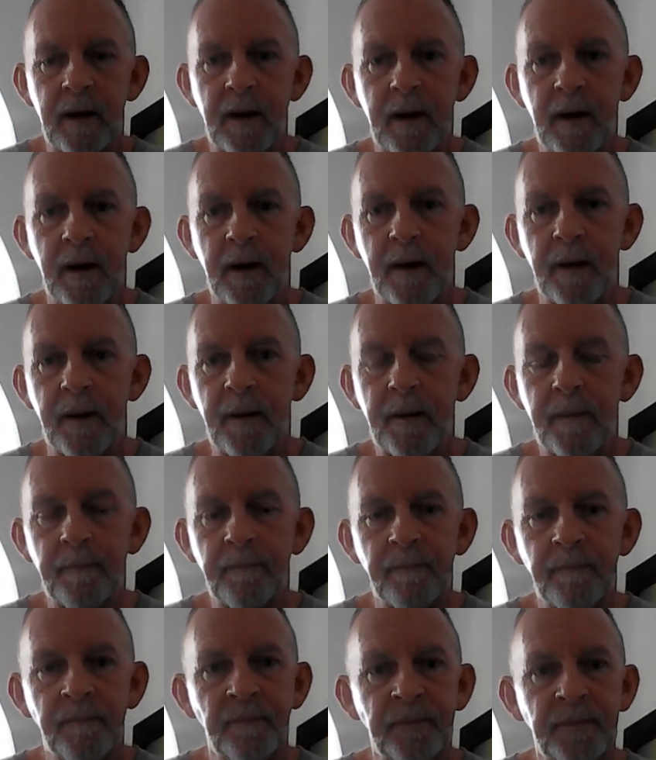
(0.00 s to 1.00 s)
Uh,
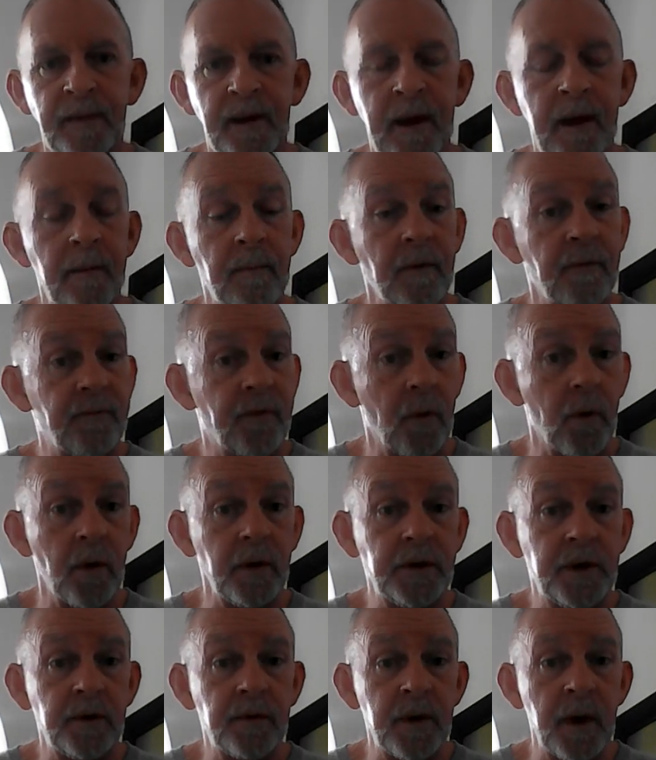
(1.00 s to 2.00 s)
and before
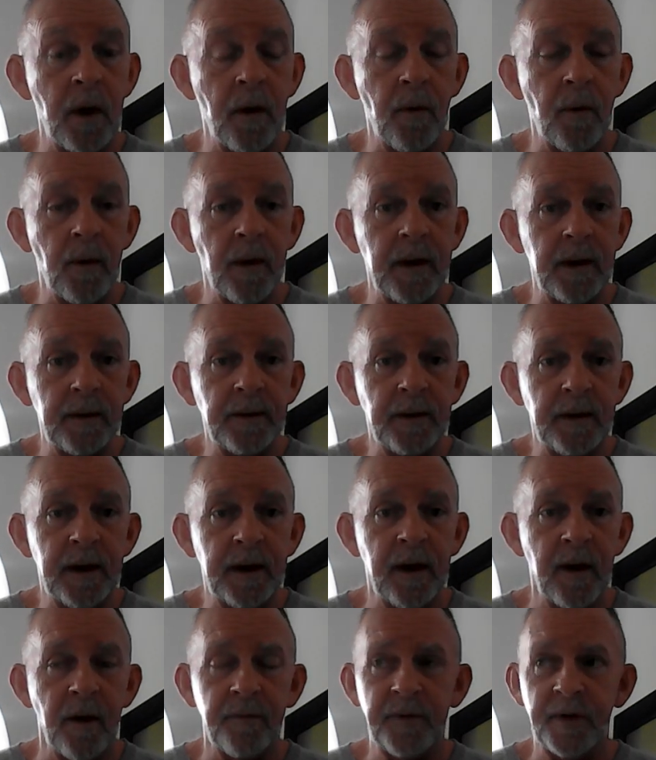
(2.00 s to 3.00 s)
you know it, you
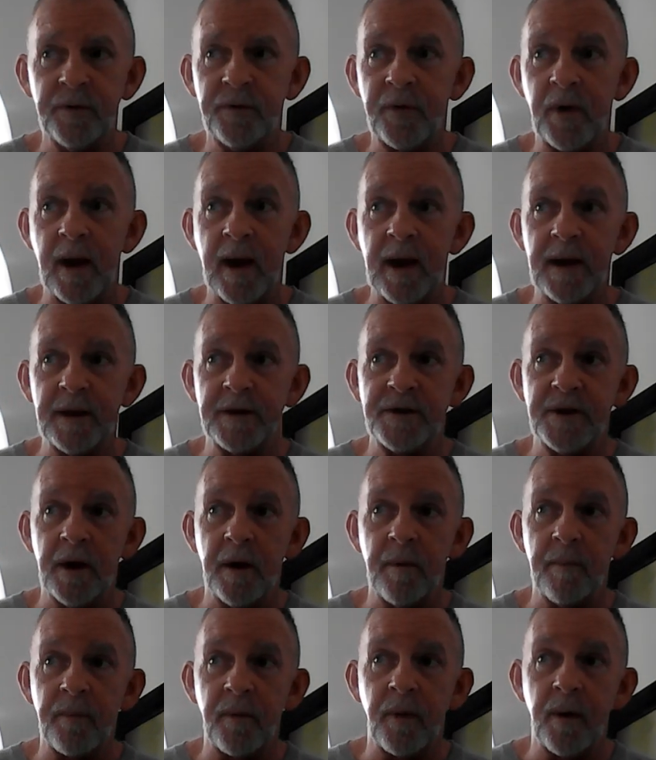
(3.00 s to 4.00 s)
know, if you try to
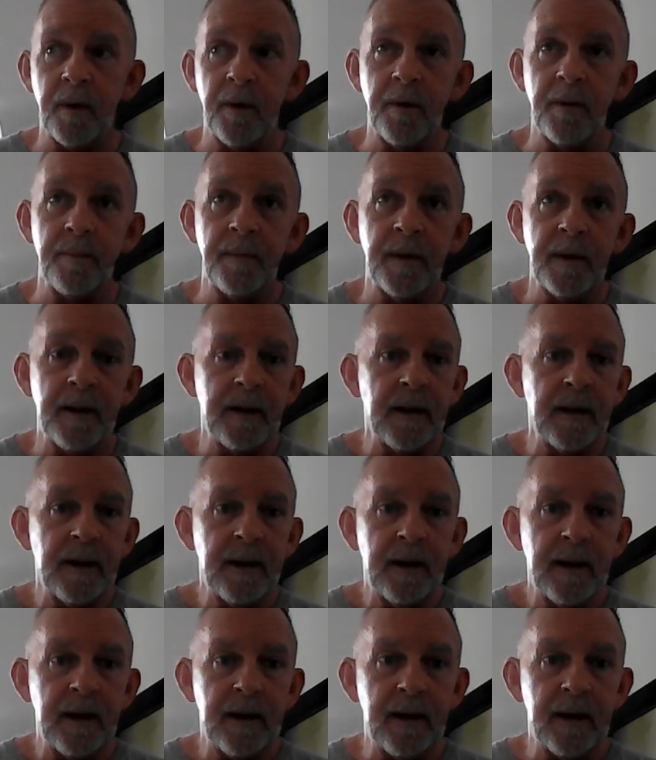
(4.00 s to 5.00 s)
jump rope,
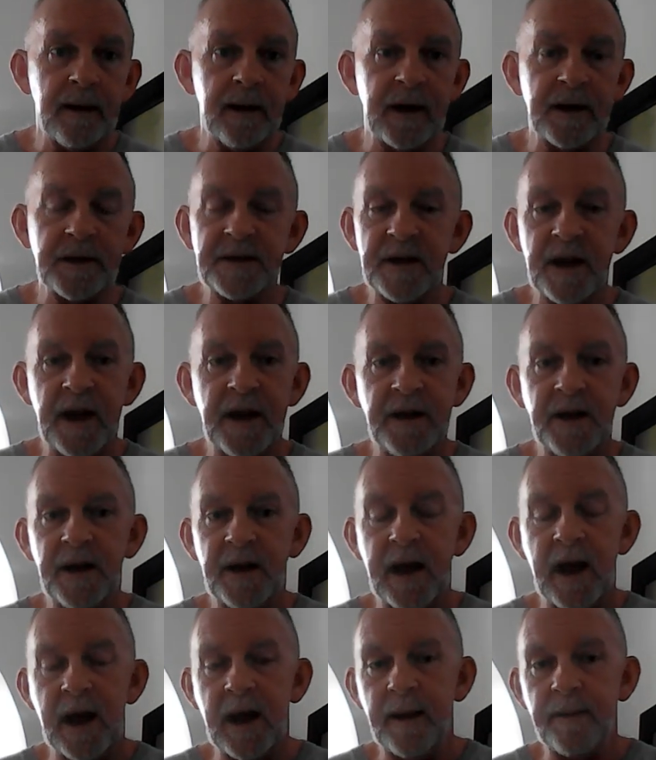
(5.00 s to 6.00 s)
uh, let's say you
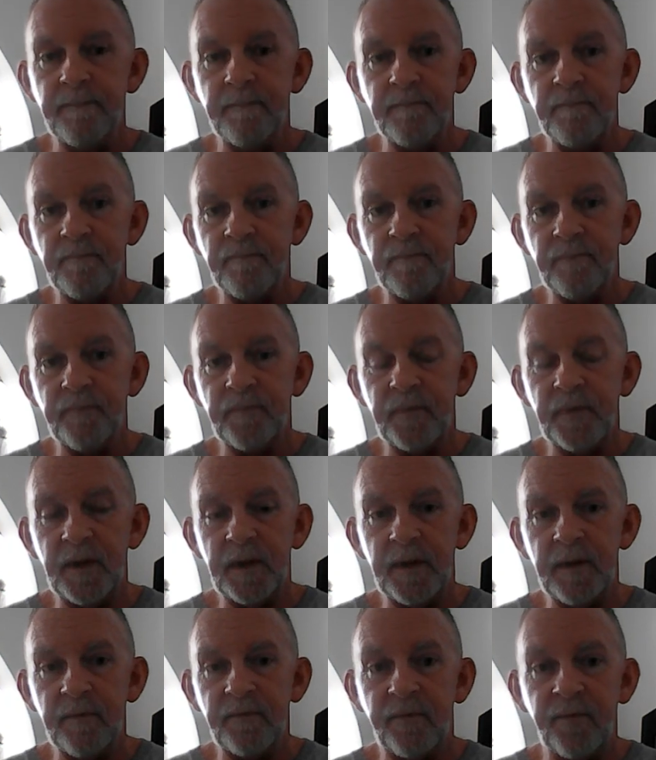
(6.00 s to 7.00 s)
got
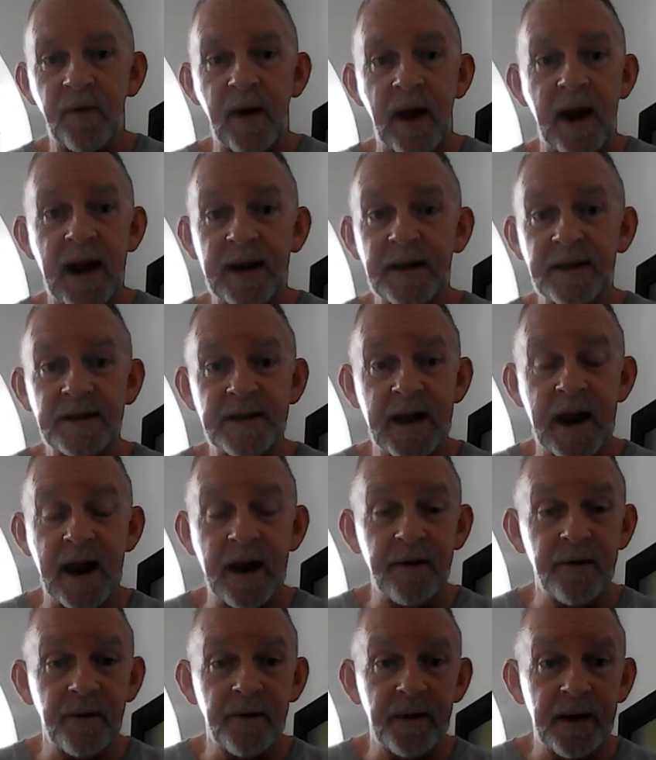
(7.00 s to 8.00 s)
Friday,
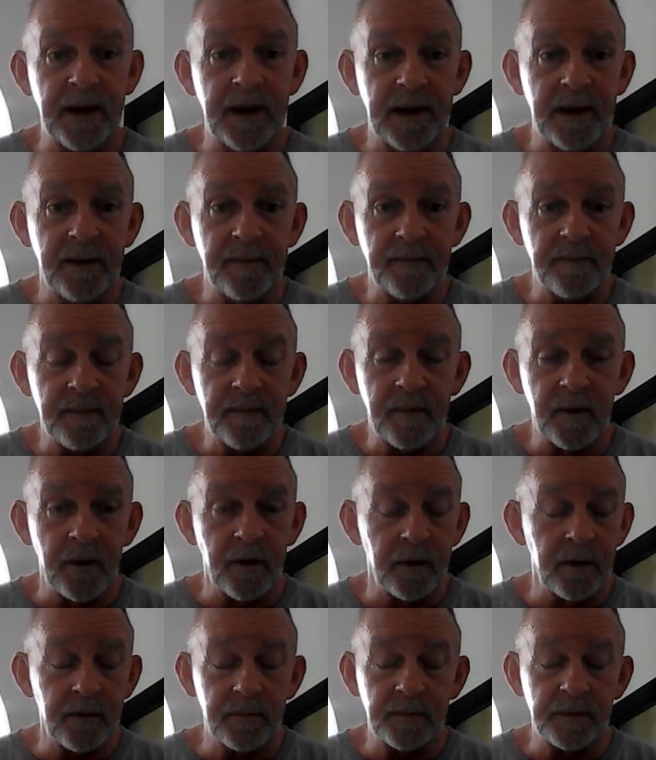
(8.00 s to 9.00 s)
Saturday,
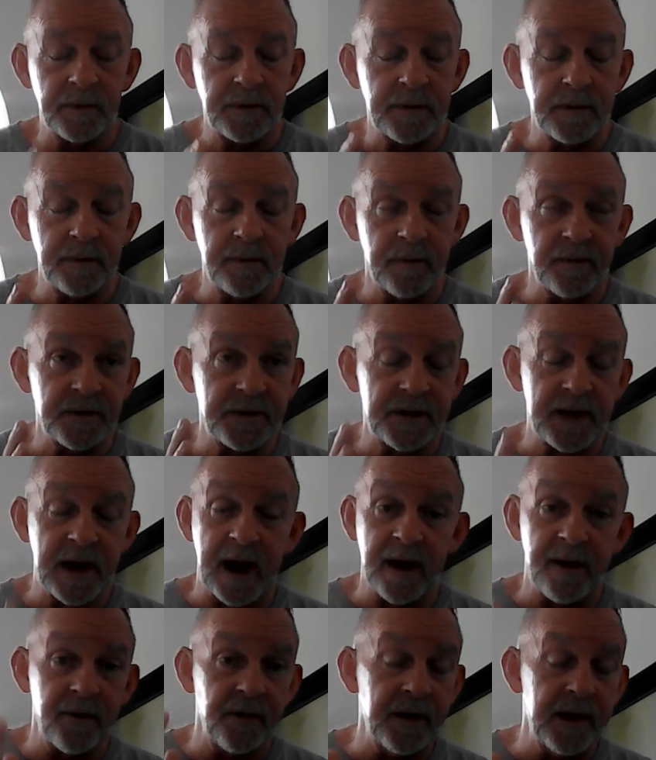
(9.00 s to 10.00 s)
or
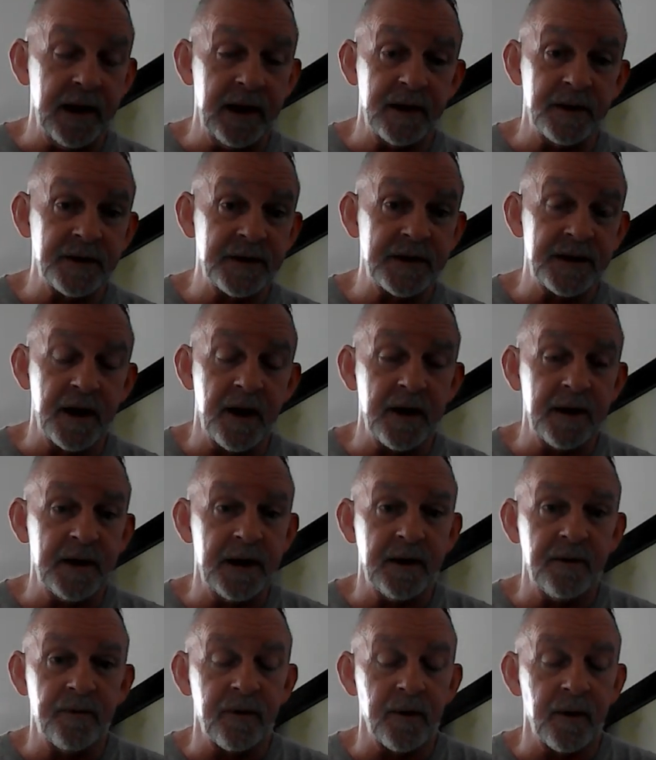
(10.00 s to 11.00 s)
Saturday and
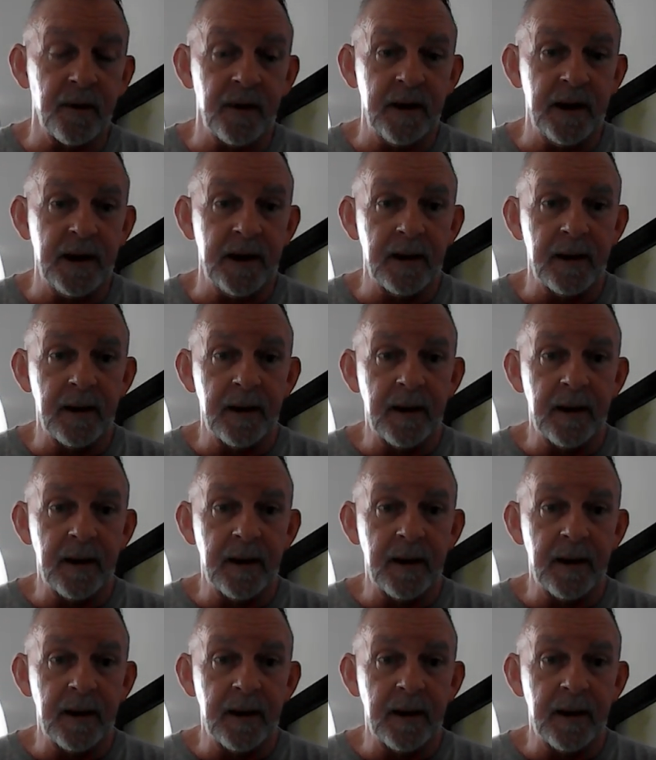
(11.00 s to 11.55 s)
Sunday free,